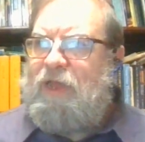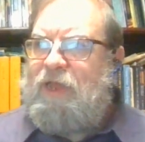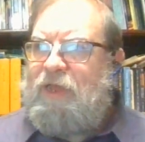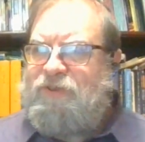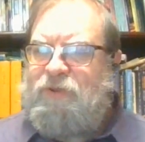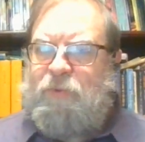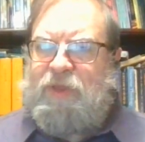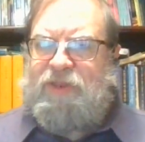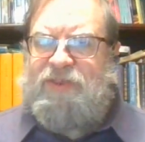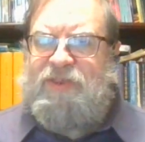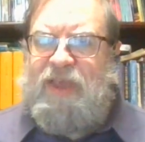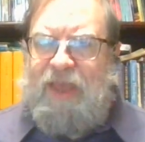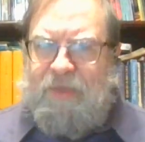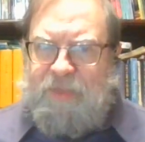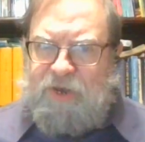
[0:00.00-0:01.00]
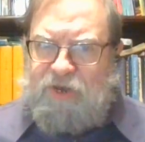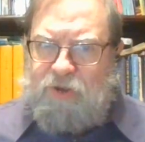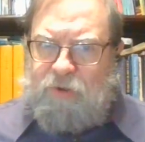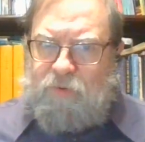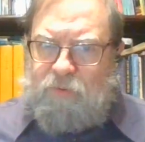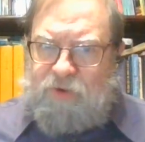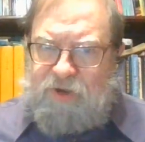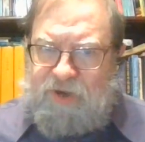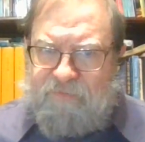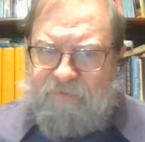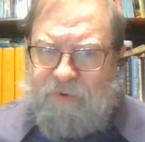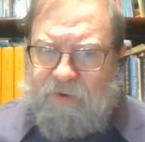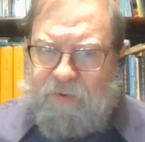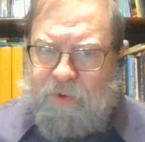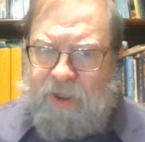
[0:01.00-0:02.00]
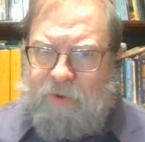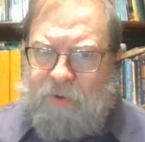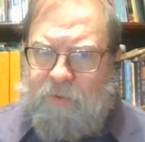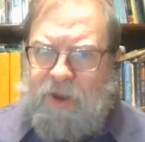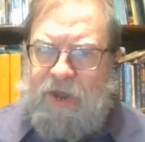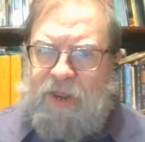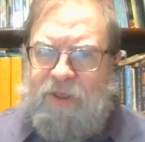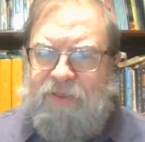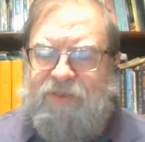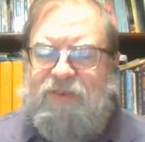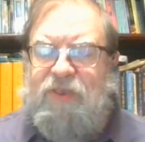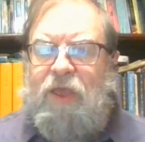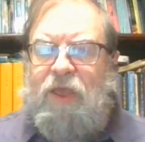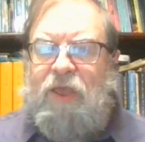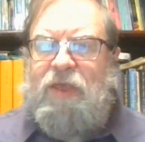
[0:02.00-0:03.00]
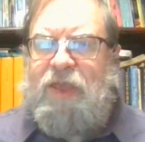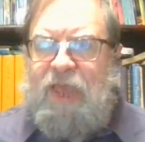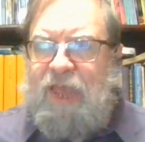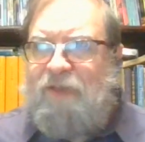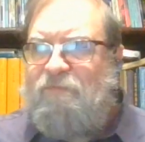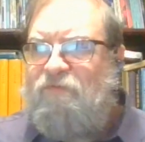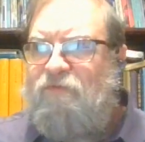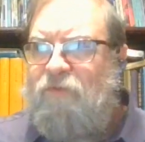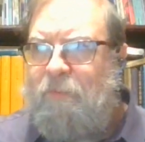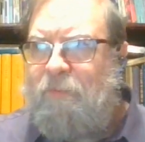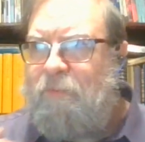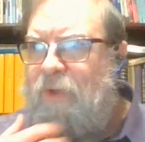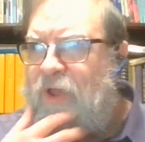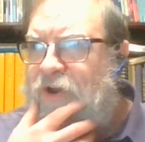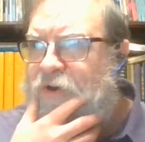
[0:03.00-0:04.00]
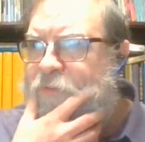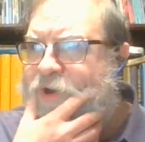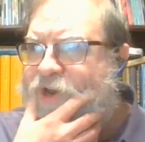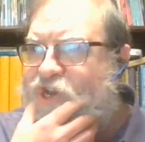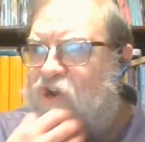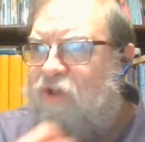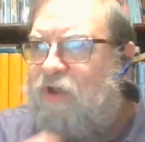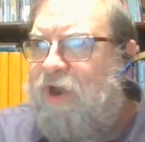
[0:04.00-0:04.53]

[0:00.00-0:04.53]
So we can see how the two different Greek readings came from an original